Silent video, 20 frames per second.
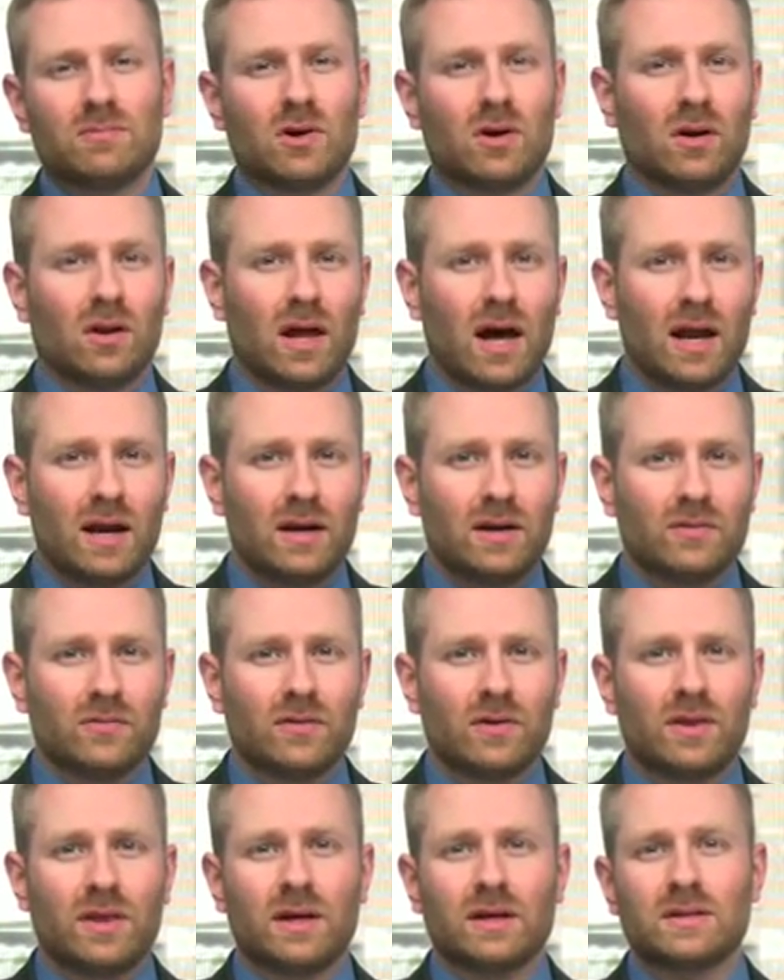There are a lot of
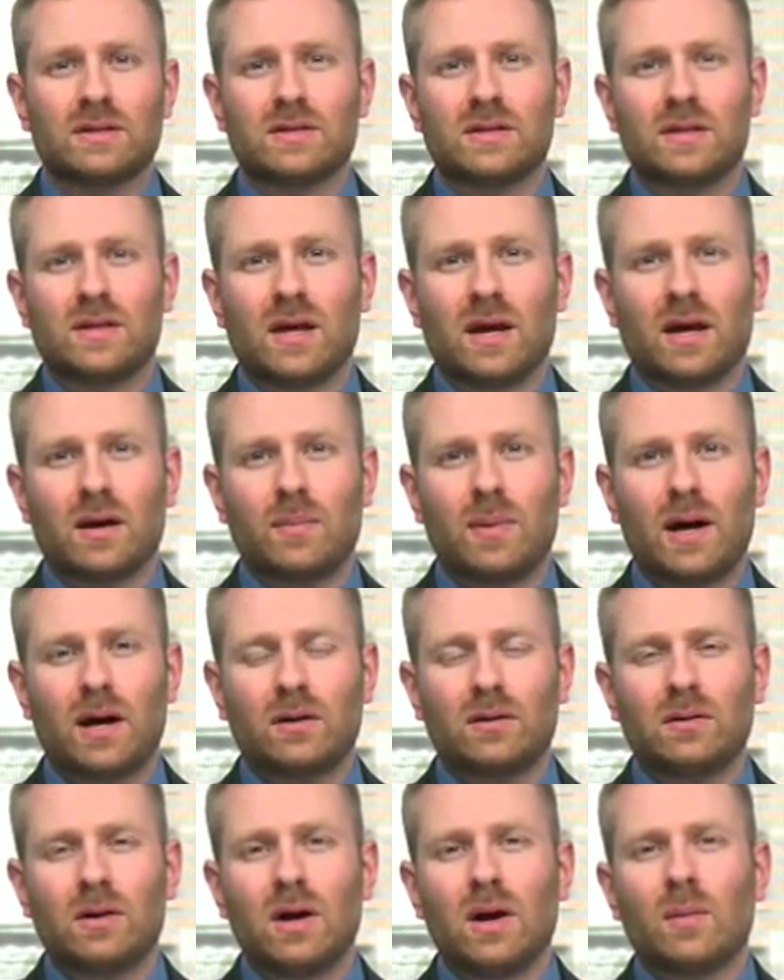different things to think
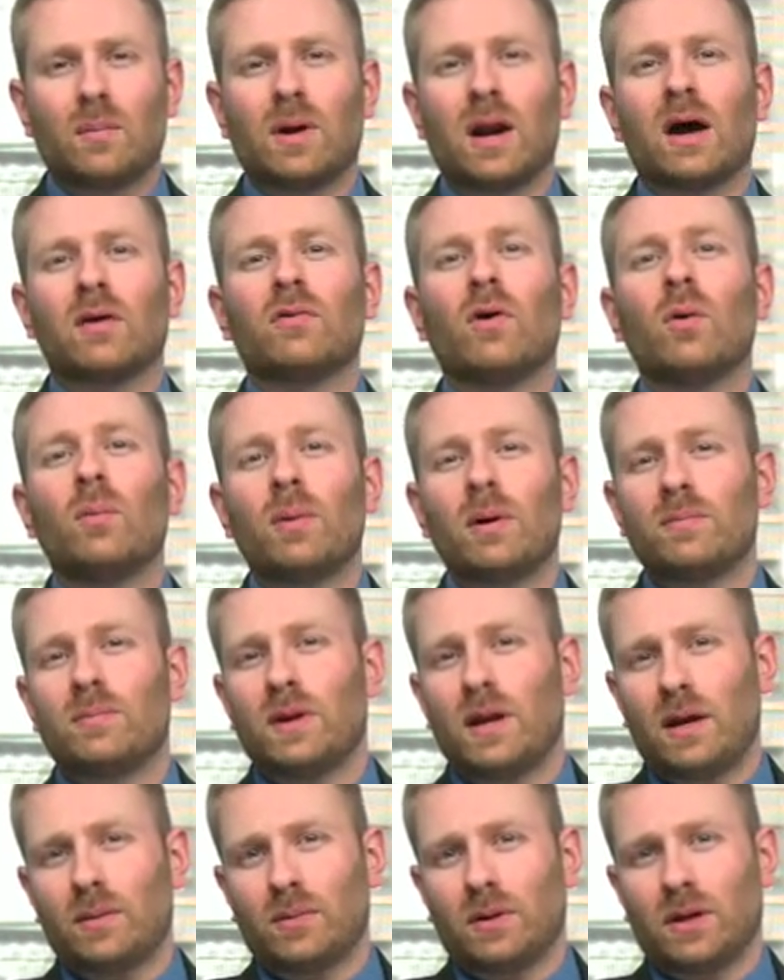about, but I hope I've
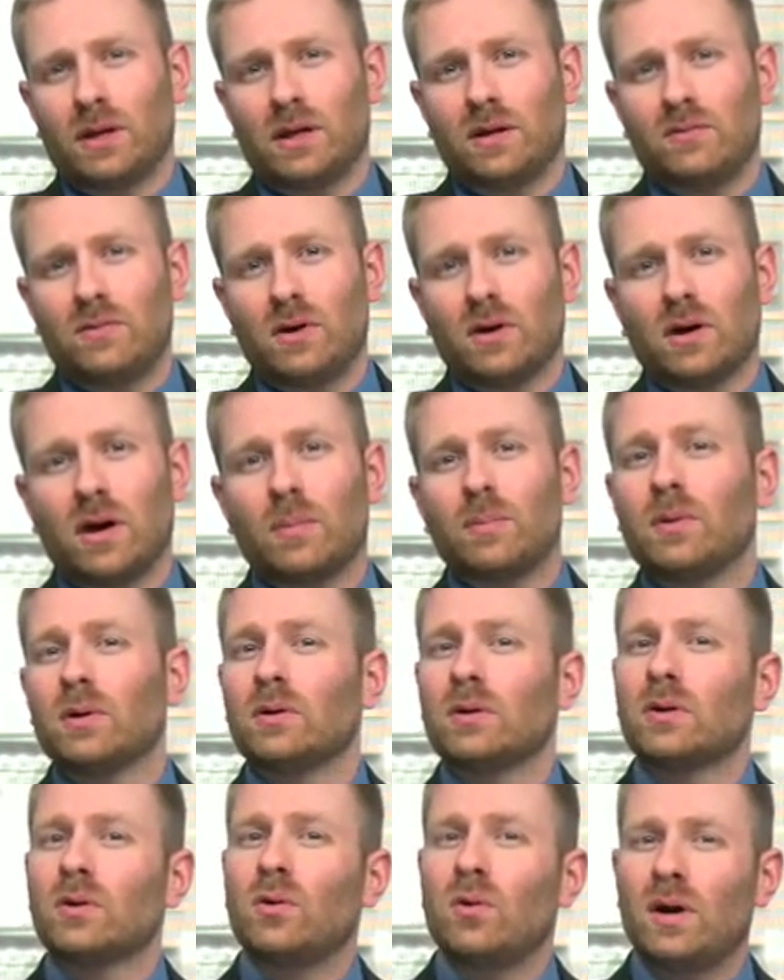been able to give you a couple of
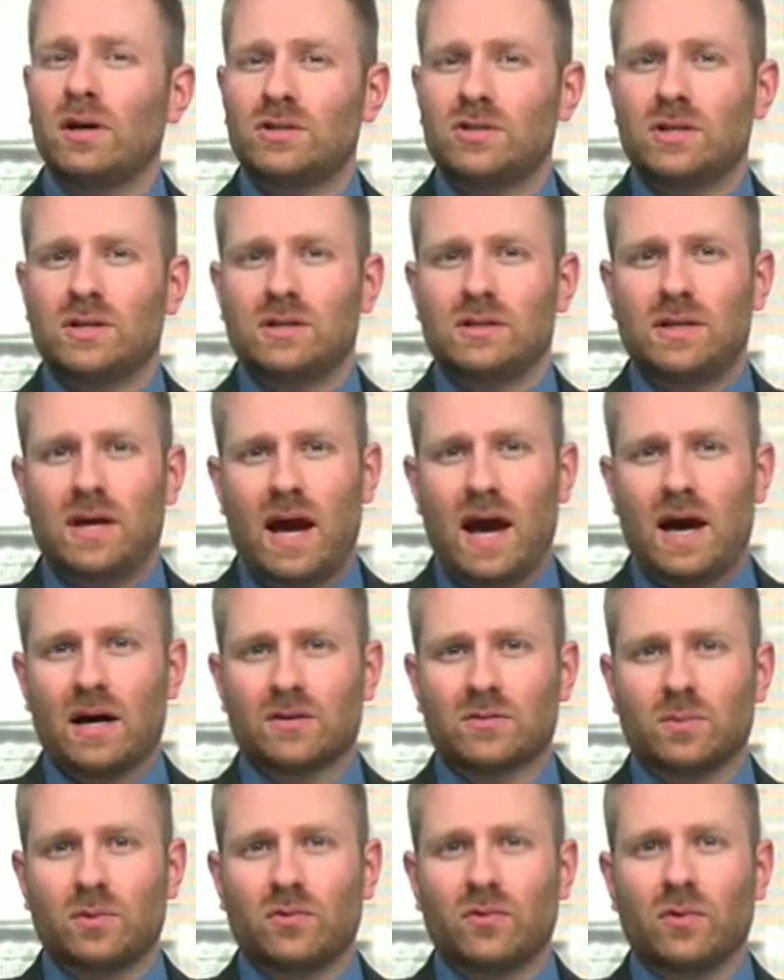good questions to
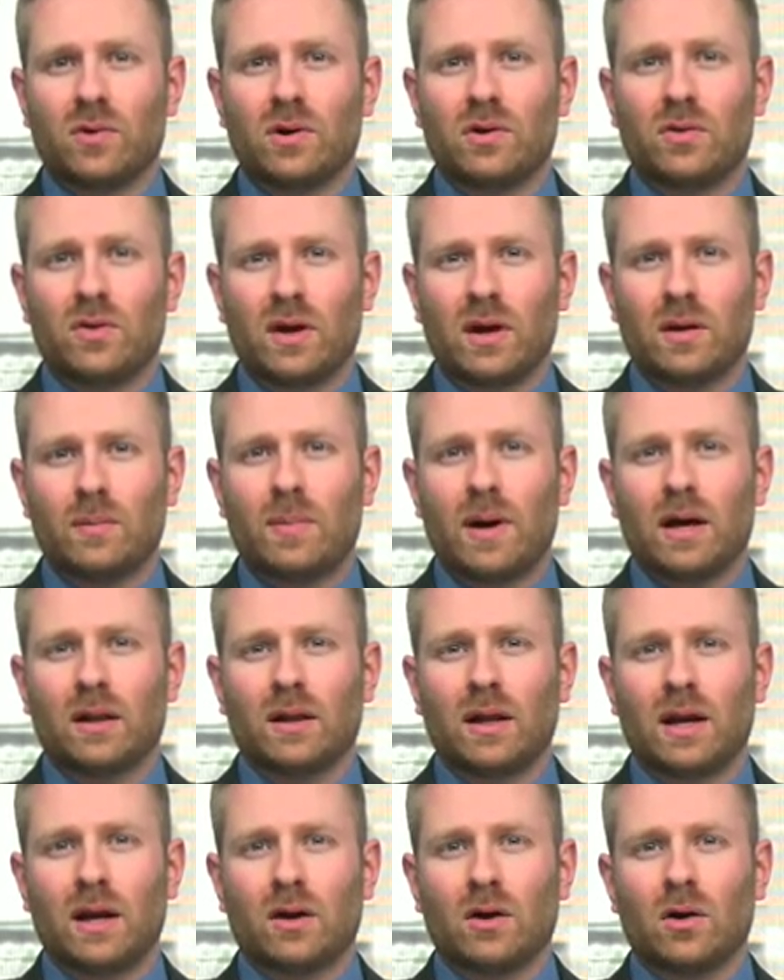ask before you think about
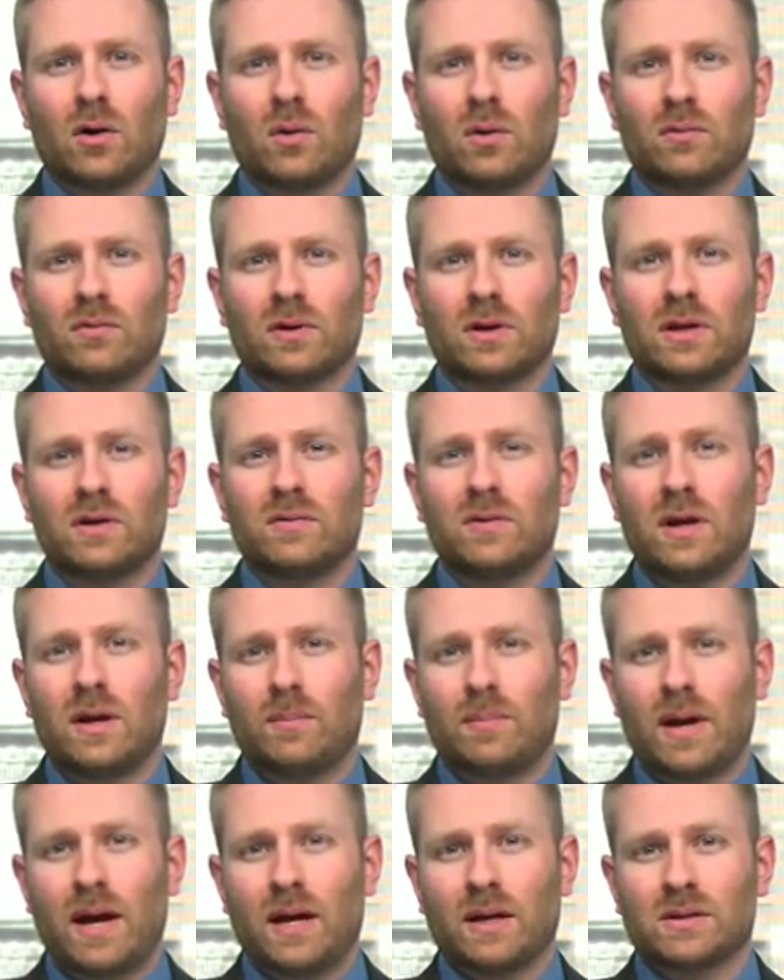letting go of a
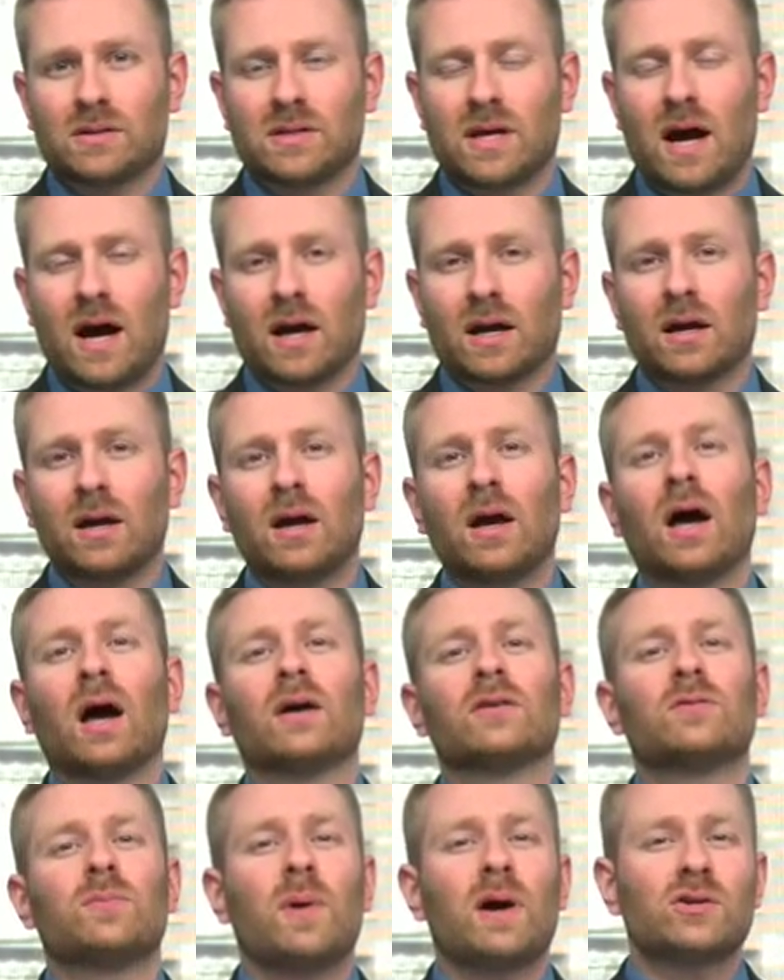dividend-paying stock,
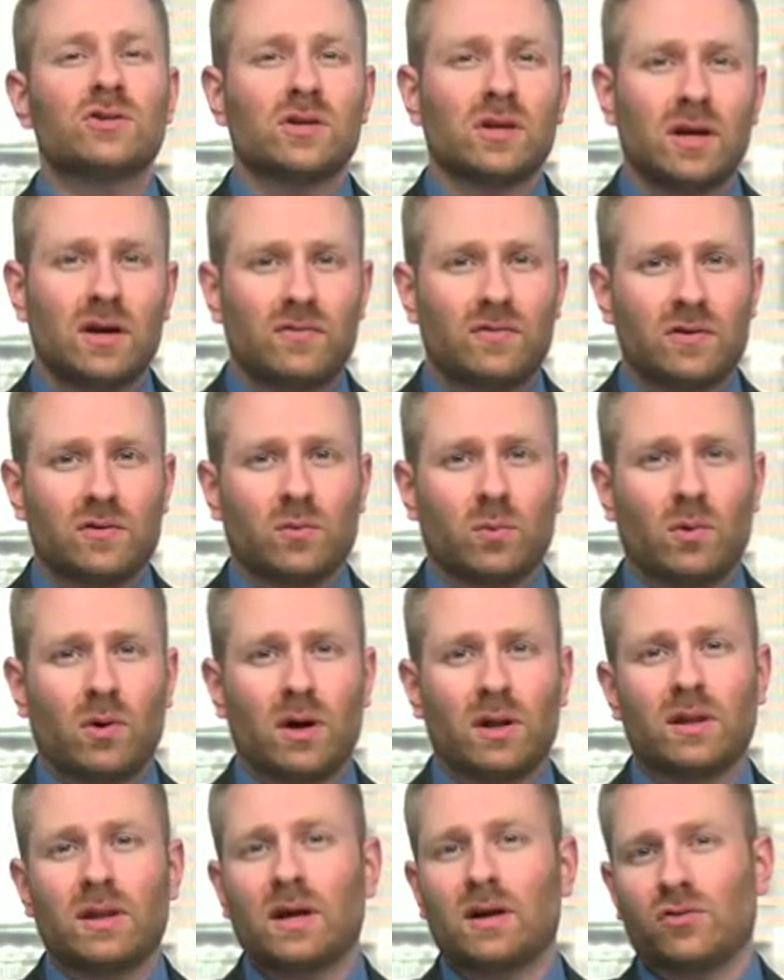especially if it's
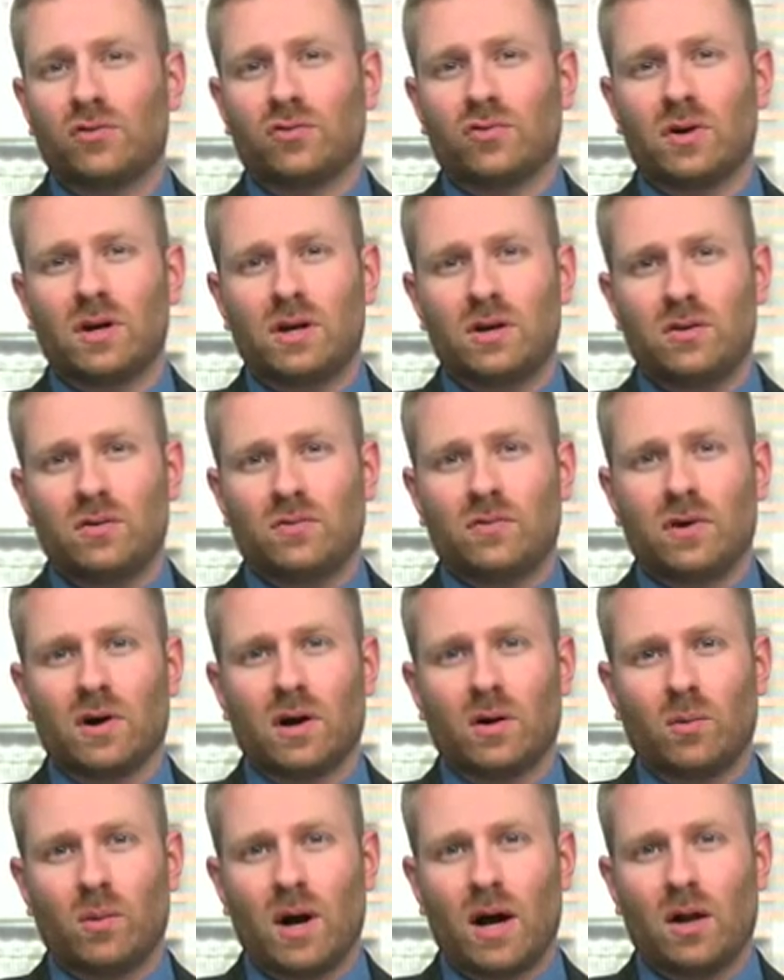one that has treated you
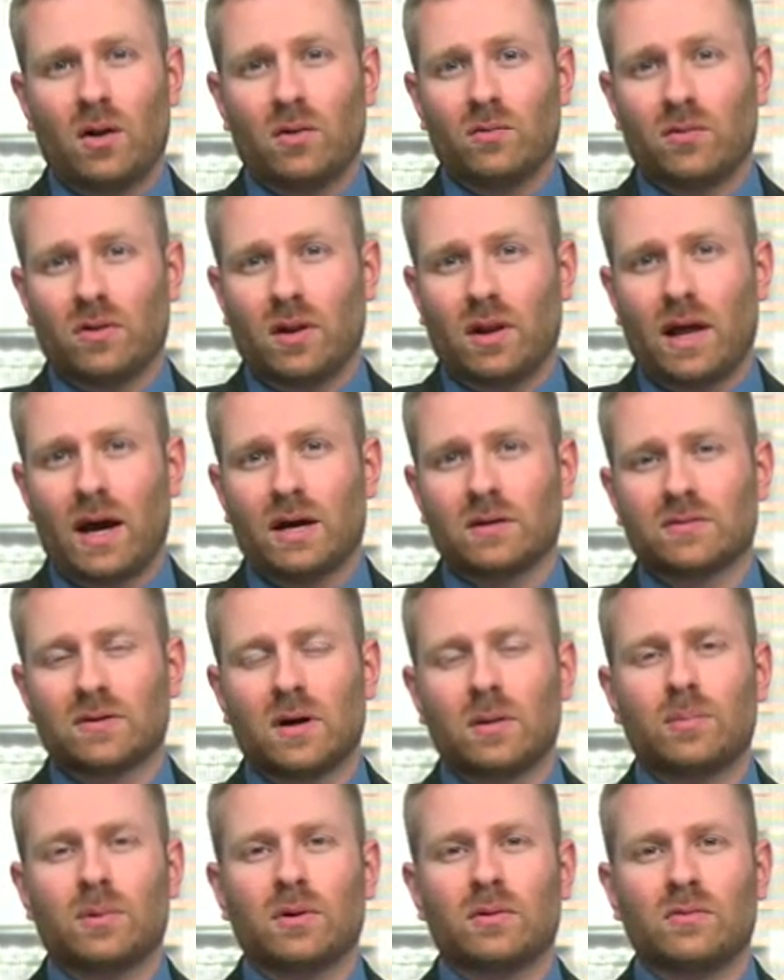very well over the last
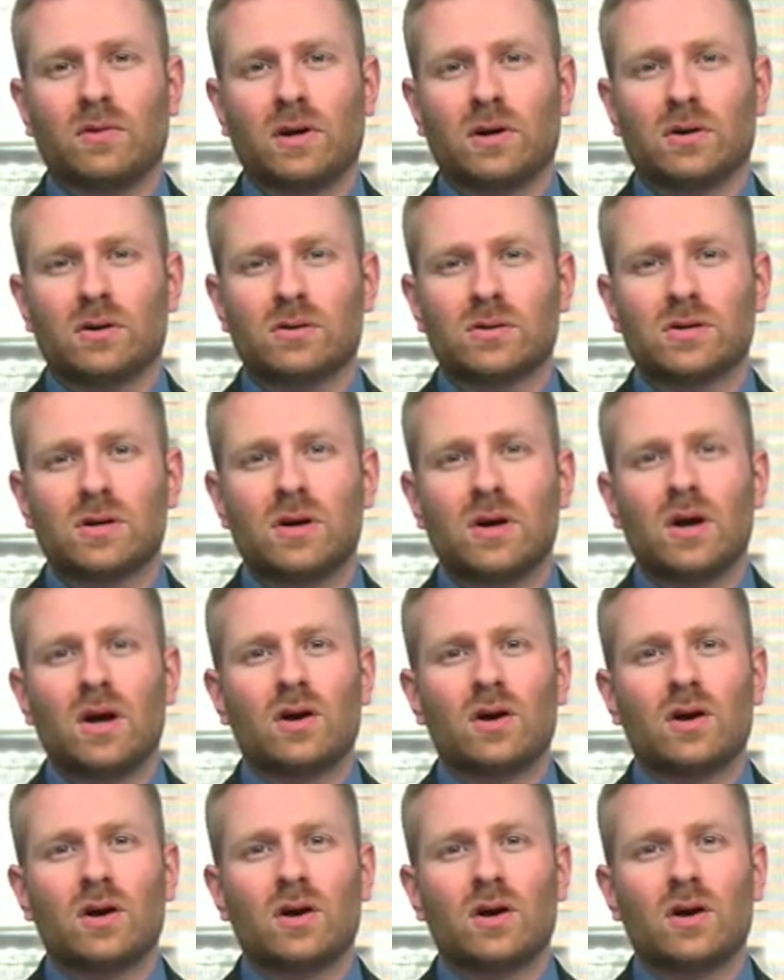couple of years.